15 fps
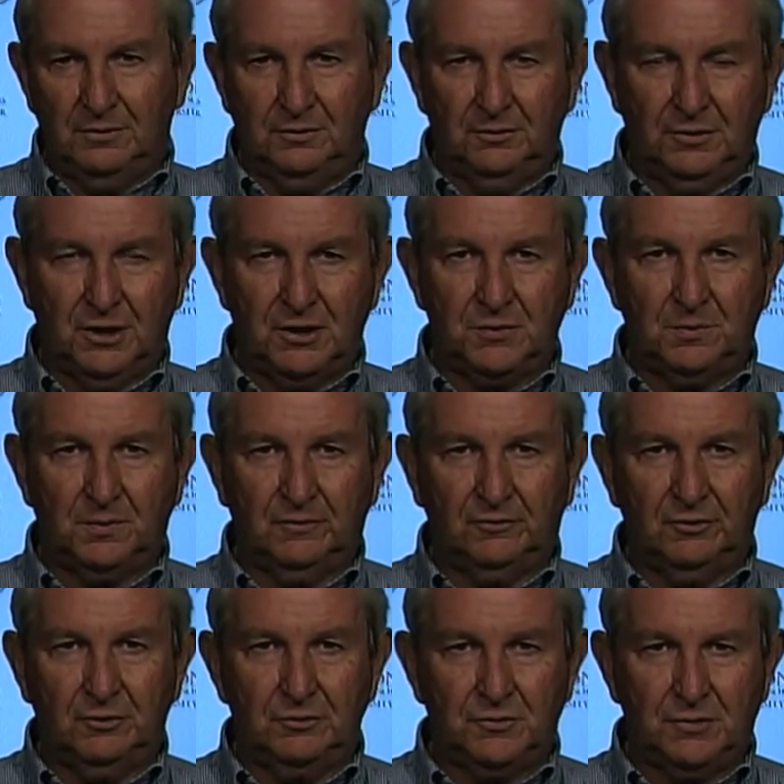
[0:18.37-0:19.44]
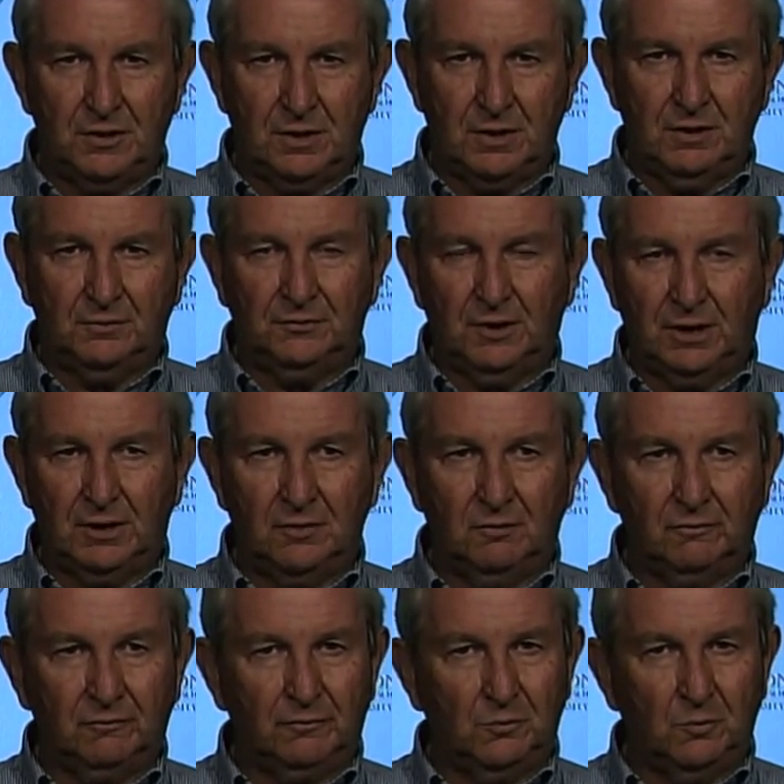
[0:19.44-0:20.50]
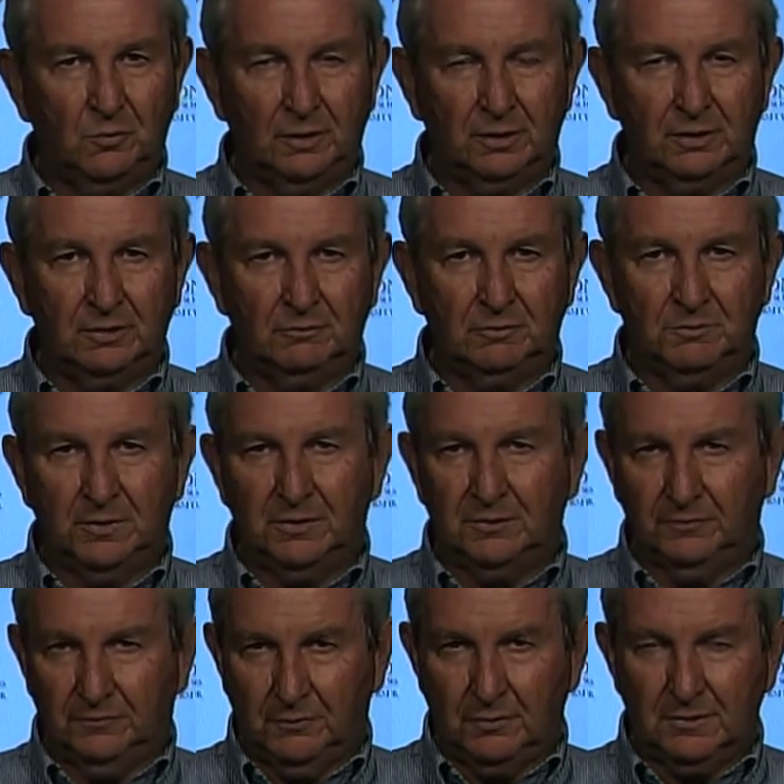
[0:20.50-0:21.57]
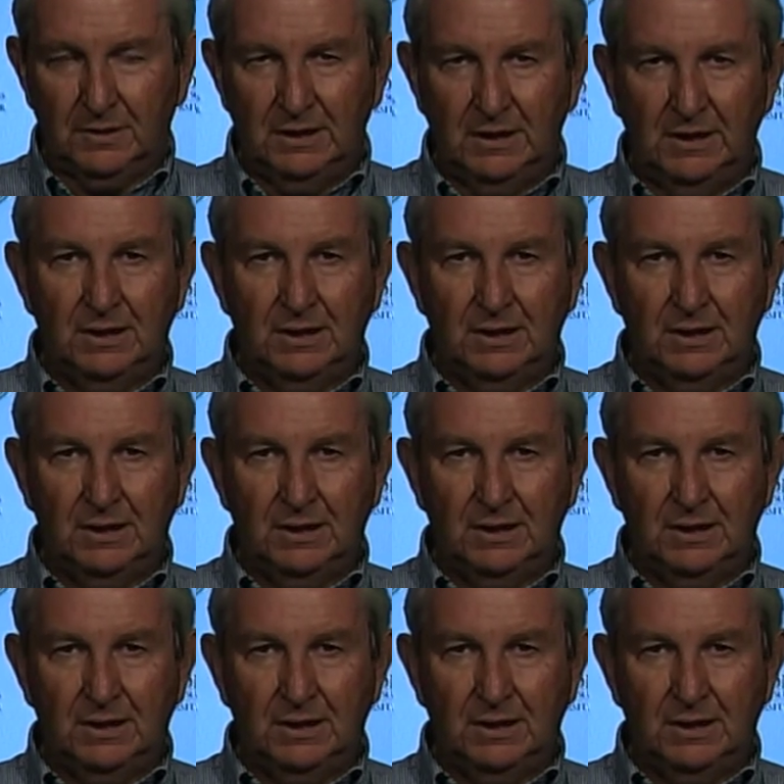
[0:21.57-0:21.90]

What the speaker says: new announcement of a new CEO taking over from Whitaker would be the fourth